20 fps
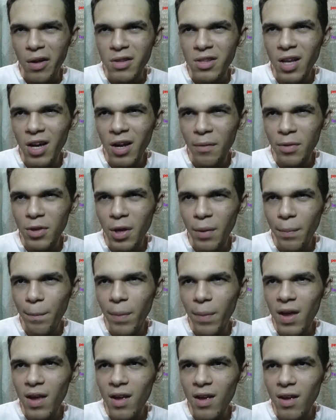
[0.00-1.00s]
the the
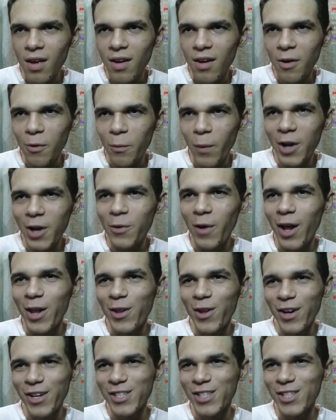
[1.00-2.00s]
bit why do I
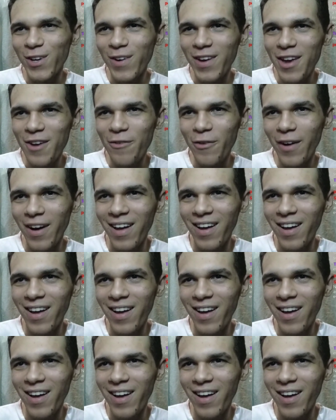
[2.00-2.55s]
look so evil?